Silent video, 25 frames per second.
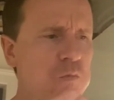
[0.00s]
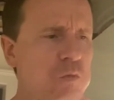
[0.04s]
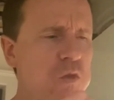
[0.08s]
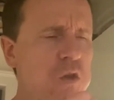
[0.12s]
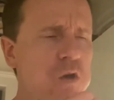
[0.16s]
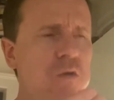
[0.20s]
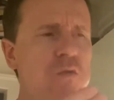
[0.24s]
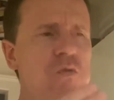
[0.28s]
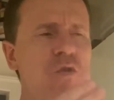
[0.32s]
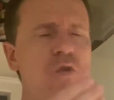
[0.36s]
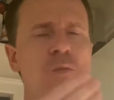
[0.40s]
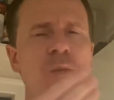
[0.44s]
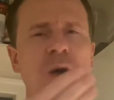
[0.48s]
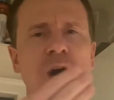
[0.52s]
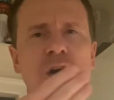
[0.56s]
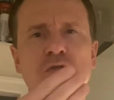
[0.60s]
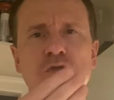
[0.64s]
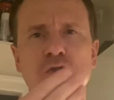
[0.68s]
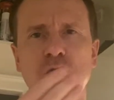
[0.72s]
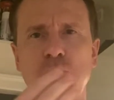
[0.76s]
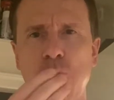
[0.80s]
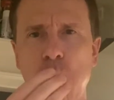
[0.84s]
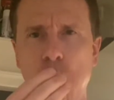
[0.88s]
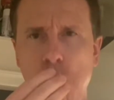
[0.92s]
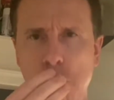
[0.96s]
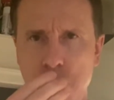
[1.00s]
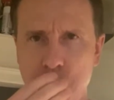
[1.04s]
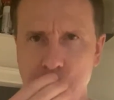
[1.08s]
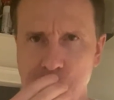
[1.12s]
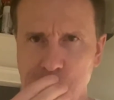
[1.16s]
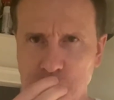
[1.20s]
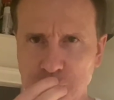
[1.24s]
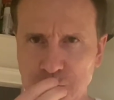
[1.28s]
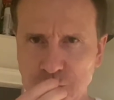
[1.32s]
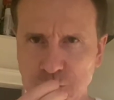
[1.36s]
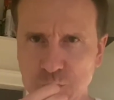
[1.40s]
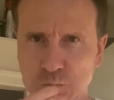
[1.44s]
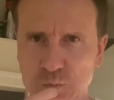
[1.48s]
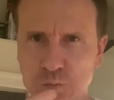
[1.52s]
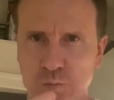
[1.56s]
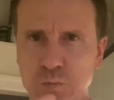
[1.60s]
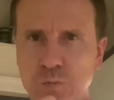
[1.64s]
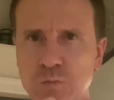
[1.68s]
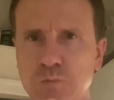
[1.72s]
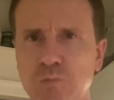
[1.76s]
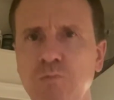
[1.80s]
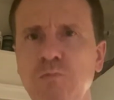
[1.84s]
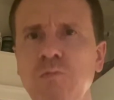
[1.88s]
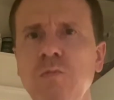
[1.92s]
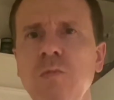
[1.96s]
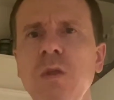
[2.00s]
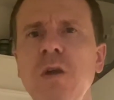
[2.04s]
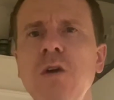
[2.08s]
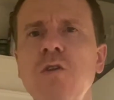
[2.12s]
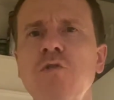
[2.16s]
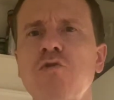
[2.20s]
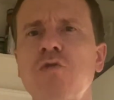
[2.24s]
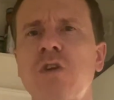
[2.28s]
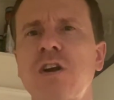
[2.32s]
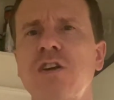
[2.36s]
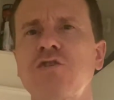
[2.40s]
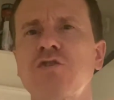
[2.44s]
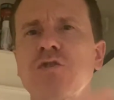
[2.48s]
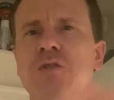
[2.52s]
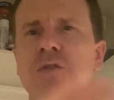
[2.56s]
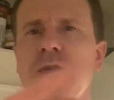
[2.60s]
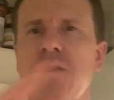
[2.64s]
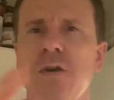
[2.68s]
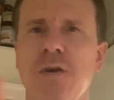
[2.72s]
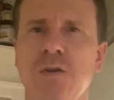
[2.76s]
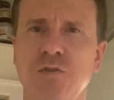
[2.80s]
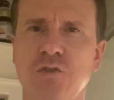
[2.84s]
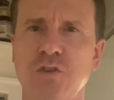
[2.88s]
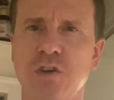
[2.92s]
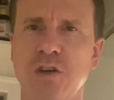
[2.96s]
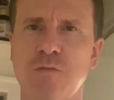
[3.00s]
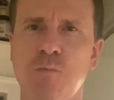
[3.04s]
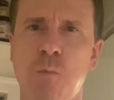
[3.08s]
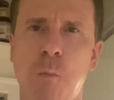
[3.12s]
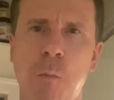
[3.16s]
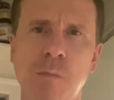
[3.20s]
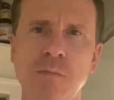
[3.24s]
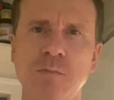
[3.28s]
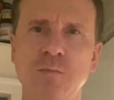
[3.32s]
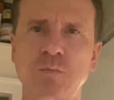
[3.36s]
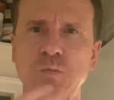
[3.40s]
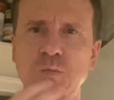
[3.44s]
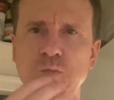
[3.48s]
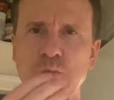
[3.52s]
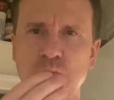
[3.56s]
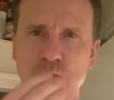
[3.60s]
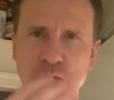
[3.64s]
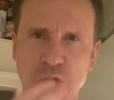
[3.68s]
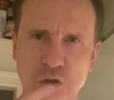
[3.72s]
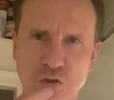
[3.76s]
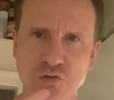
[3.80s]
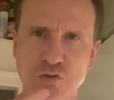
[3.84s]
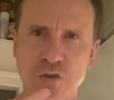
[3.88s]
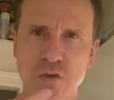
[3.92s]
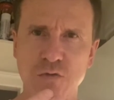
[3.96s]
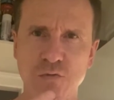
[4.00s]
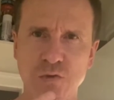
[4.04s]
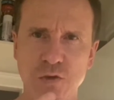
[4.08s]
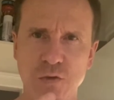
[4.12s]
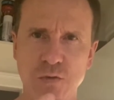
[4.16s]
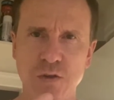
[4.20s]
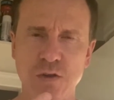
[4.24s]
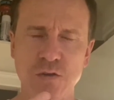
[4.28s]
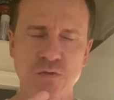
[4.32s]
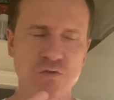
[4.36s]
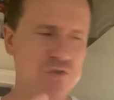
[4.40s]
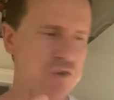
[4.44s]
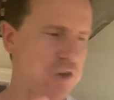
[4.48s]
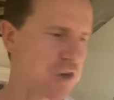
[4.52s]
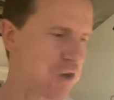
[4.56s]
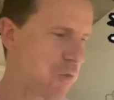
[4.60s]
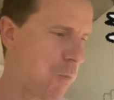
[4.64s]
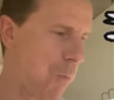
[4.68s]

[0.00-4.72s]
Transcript: The macaron, crunch on the outside, soft on the inside.